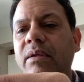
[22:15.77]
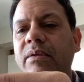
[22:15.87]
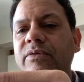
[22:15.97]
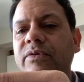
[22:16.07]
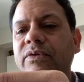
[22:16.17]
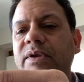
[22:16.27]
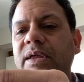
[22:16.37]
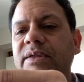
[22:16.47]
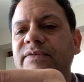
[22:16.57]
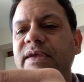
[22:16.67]
Until you get
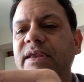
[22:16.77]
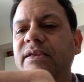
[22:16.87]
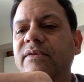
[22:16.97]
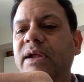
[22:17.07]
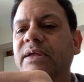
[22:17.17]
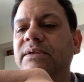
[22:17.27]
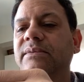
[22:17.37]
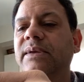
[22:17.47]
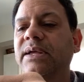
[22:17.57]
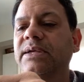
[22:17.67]
it seated correctly.
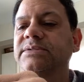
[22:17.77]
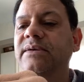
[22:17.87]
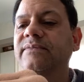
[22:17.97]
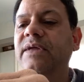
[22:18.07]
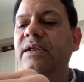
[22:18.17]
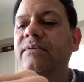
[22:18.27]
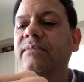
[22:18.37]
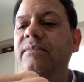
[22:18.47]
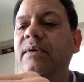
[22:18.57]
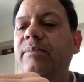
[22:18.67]
But I guess I've done
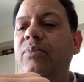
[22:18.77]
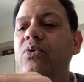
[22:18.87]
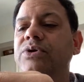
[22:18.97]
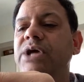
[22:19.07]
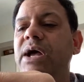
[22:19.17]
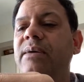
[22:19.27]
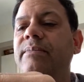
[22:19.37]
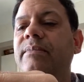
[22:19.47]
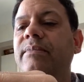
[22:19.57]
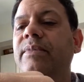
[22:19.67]
a, a poor job
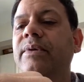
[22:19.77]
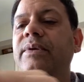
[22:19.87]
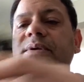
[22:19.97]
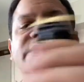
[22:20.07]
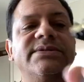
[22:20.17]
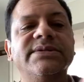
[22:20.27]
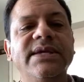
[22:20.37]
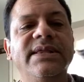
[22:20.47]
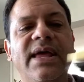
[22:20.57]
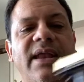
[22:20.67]

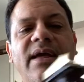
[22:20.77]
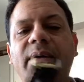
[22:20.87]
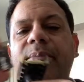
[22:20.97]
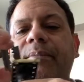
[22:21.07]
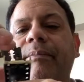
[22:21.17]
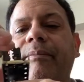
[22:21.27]
seating that up.